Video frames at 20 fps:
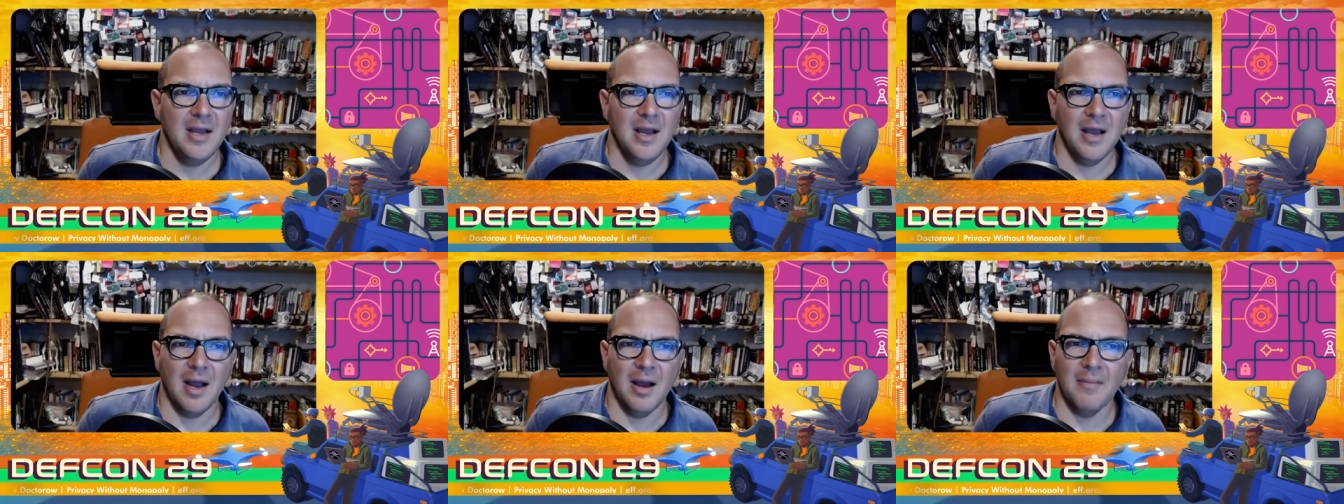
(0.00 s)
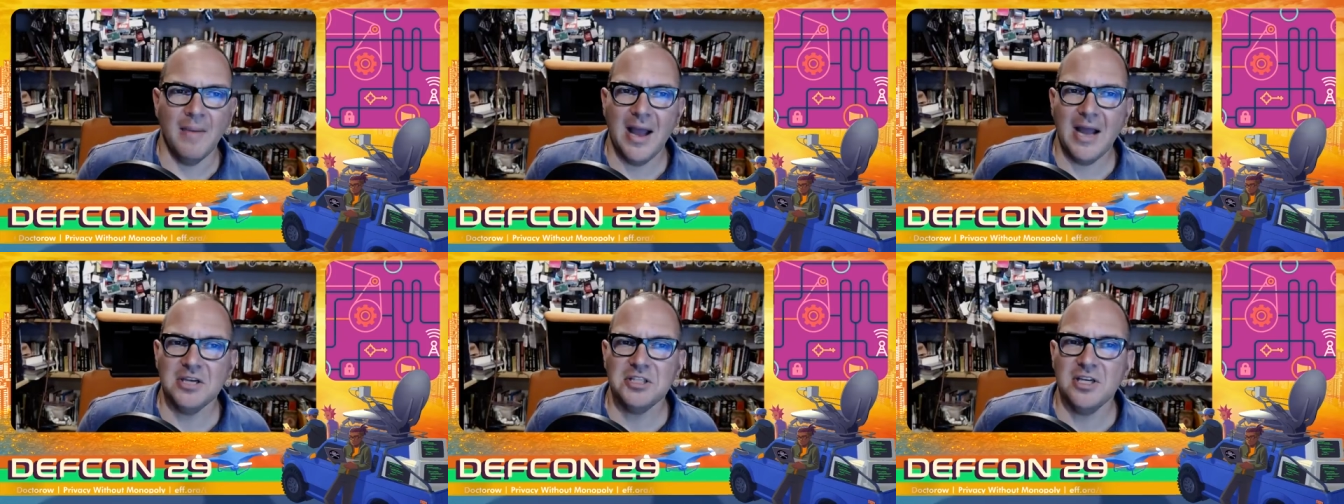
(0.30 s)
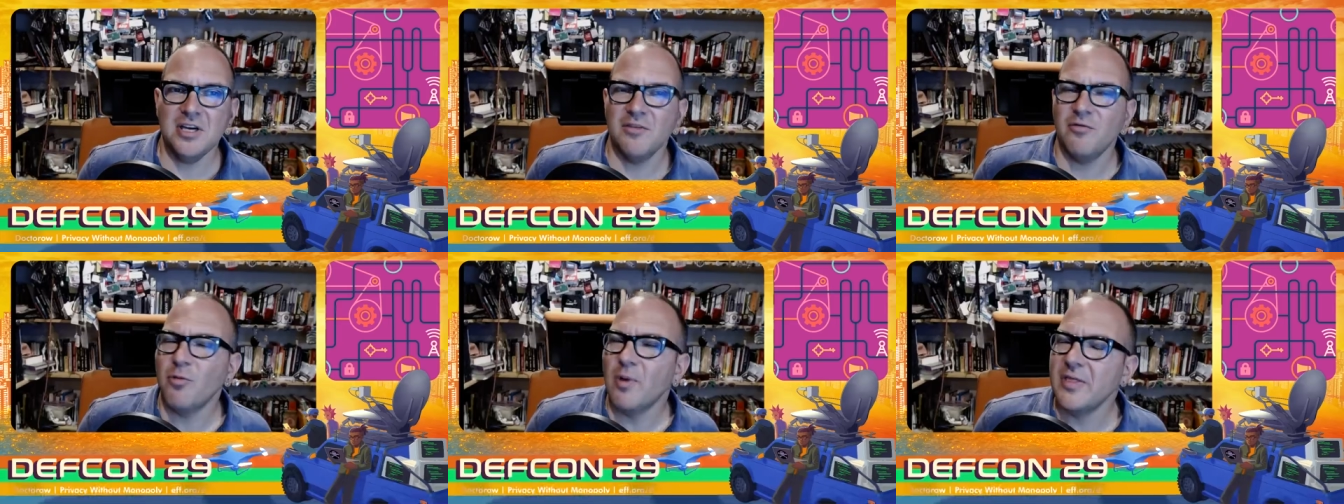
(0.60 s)
Imagine
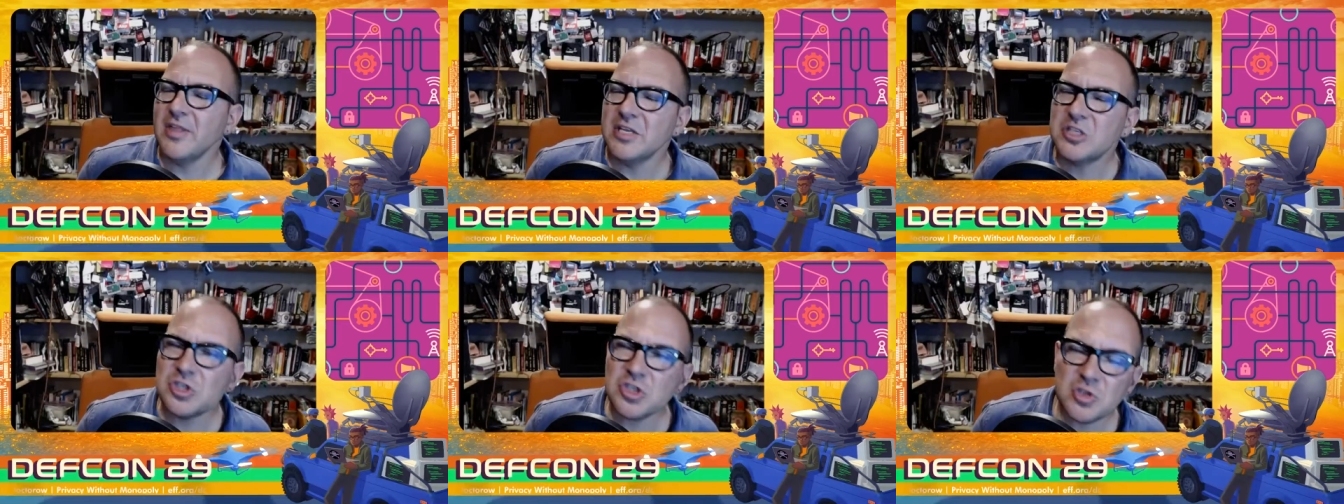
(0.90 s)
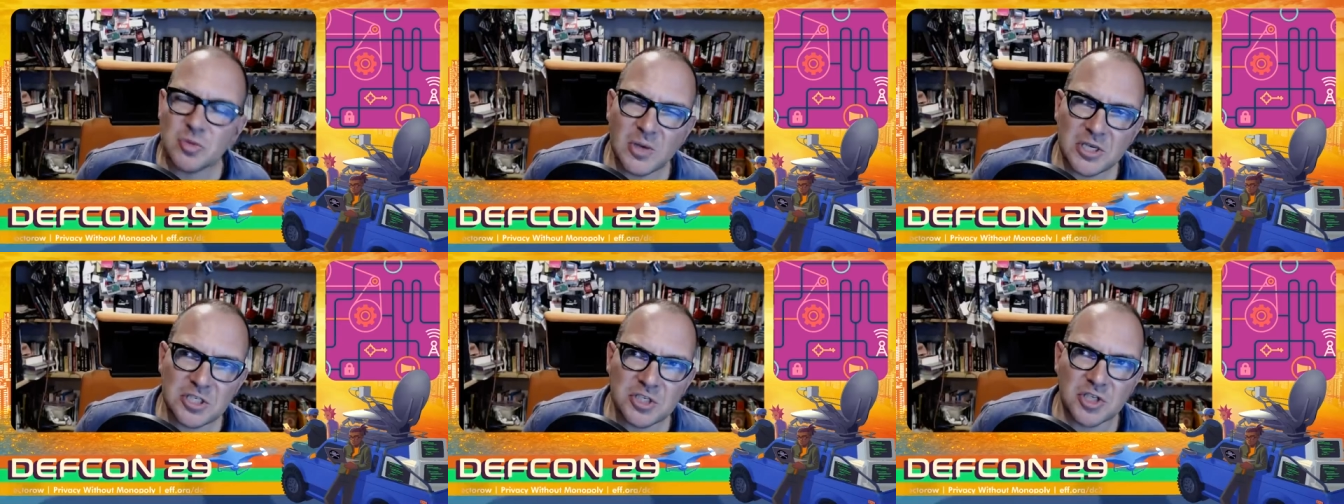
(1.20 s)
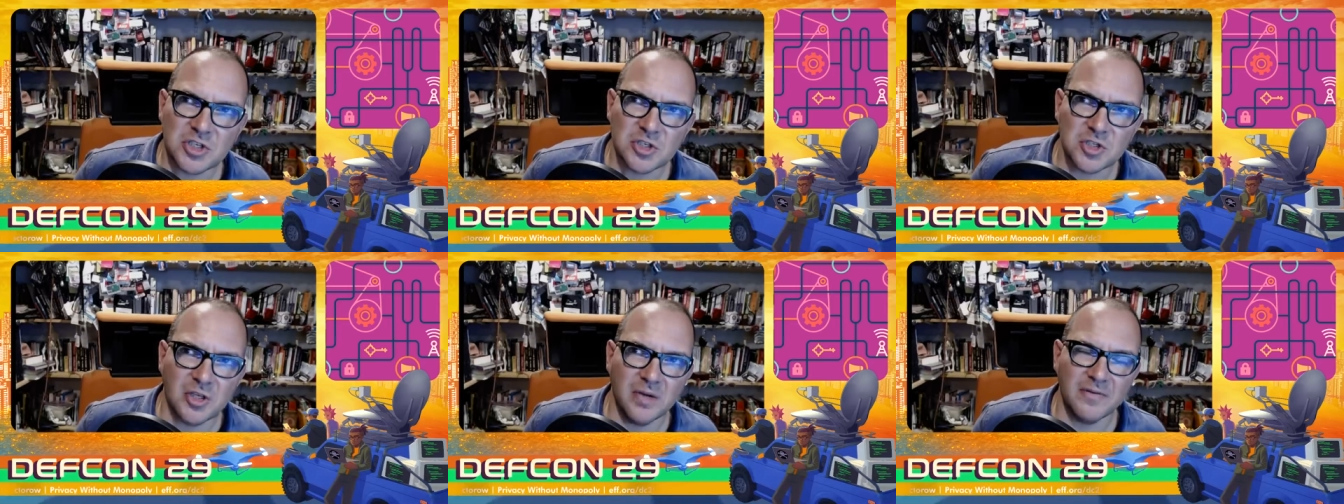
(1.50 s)
if when they switched the
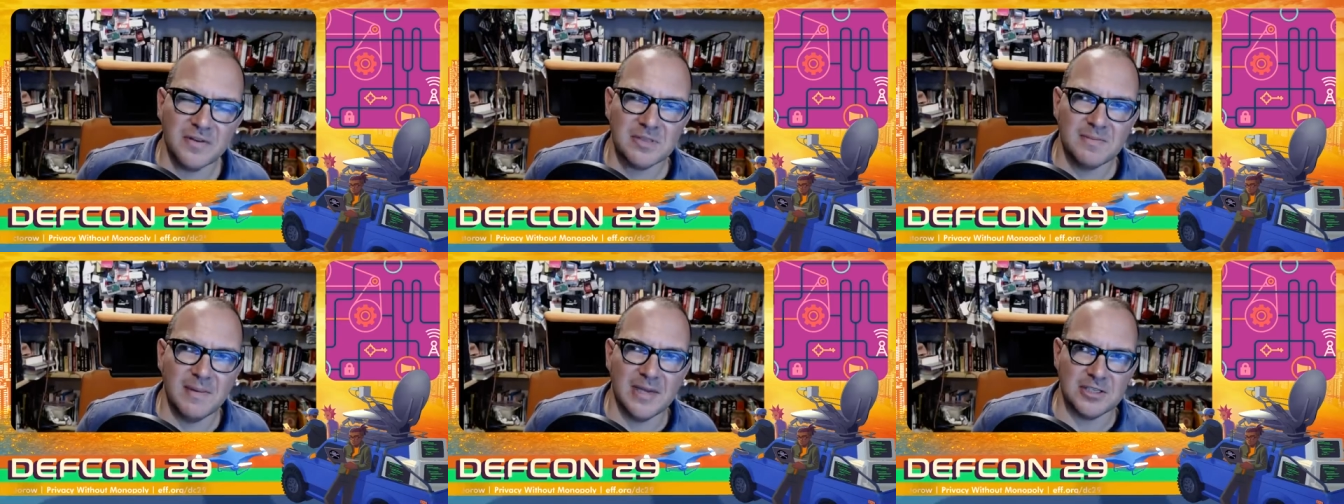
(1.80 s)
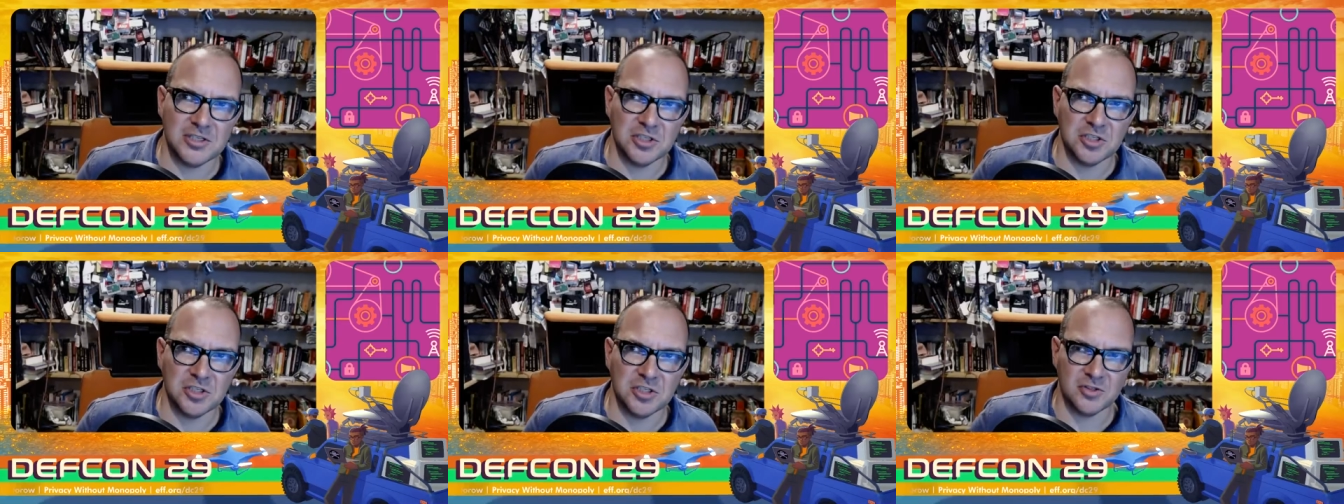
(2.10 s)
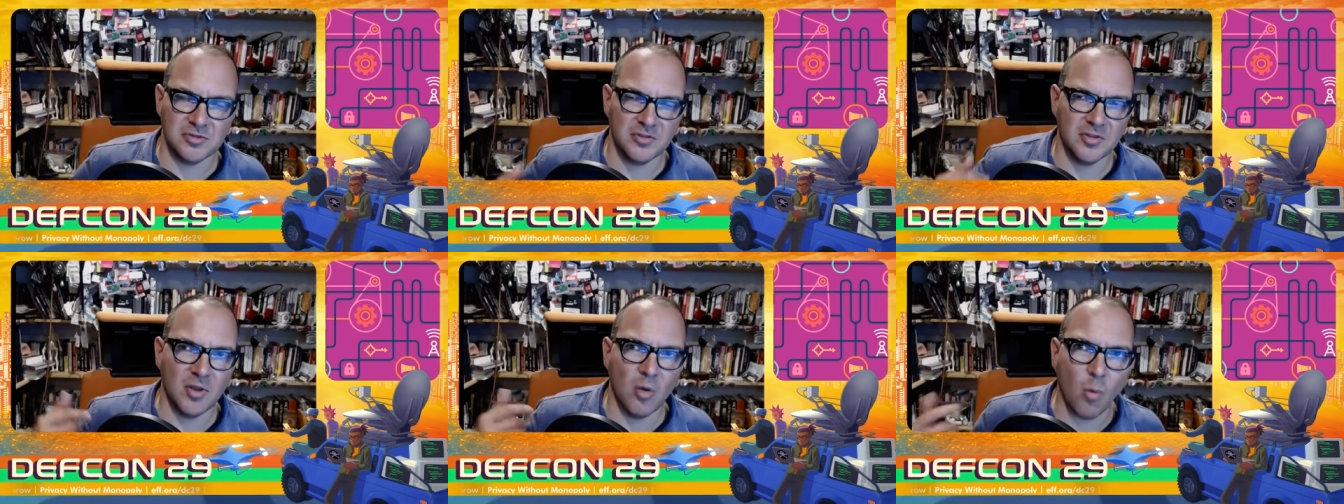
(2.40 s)
service messages
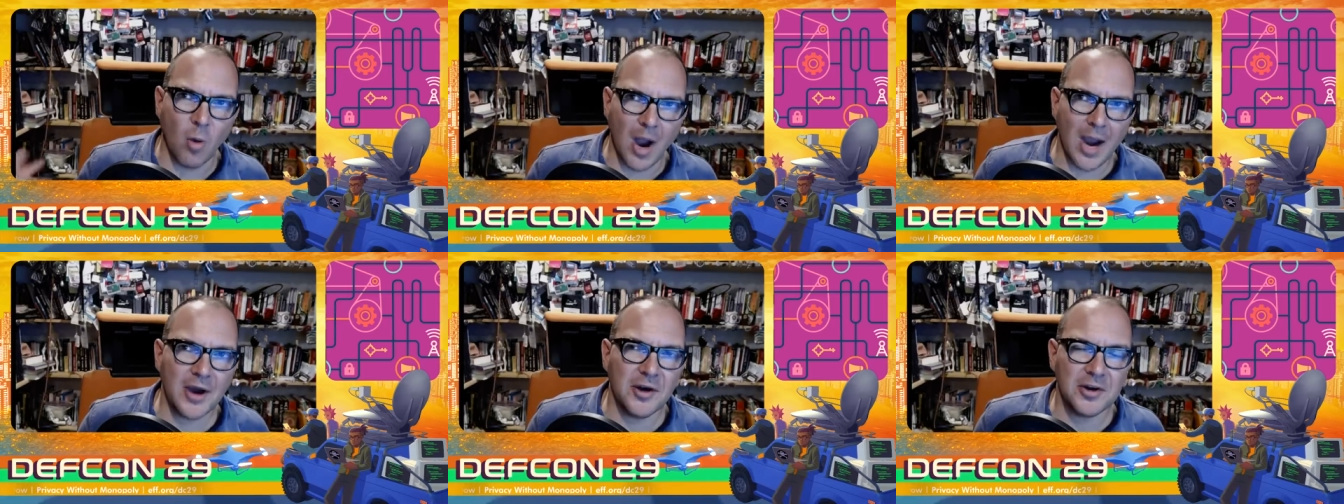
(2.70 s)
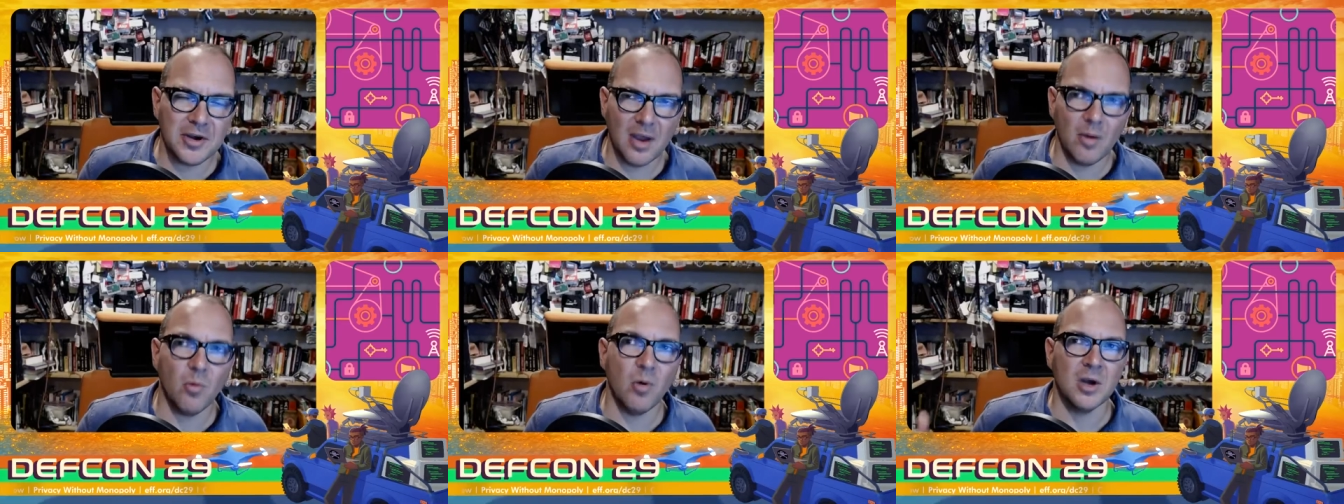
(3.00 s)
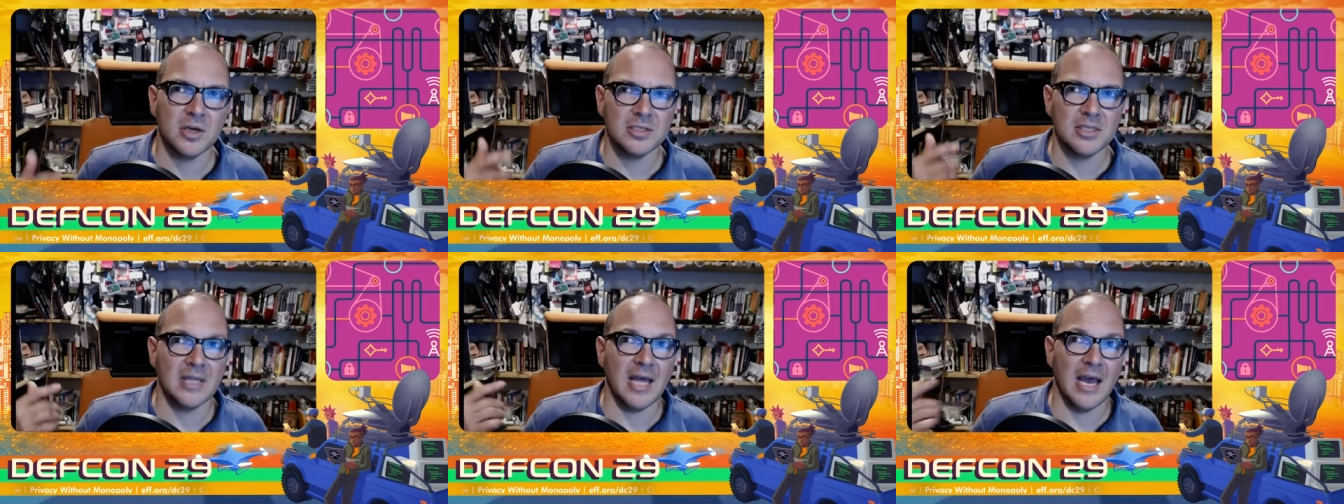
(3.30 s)
from the wired network
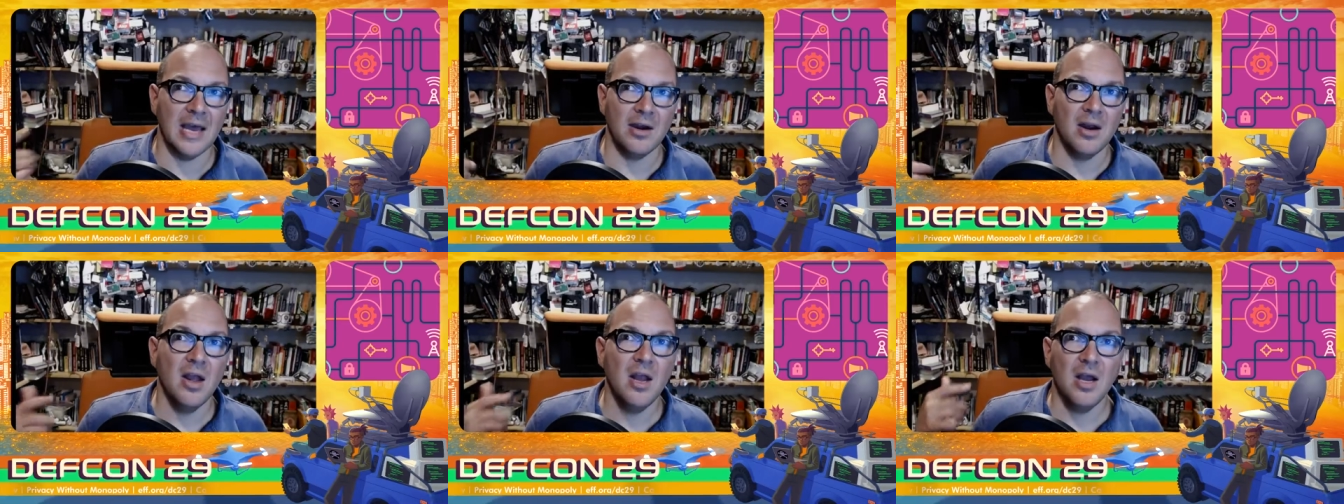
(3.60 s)
to that